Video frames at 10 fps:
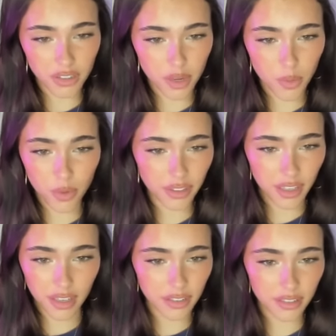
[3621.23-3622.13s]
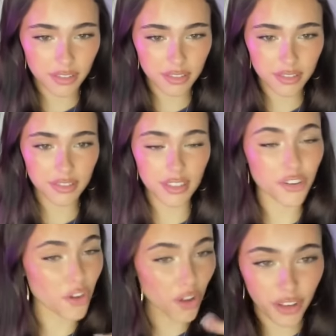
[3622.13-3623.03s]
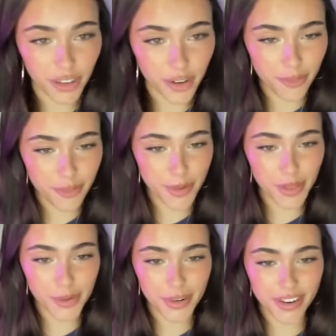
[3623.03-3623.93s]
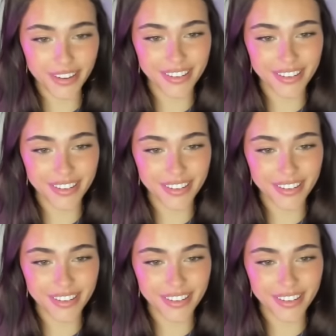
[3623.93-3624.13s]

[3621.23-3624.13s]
I don't want that. And you're all going to hear from my lawyer.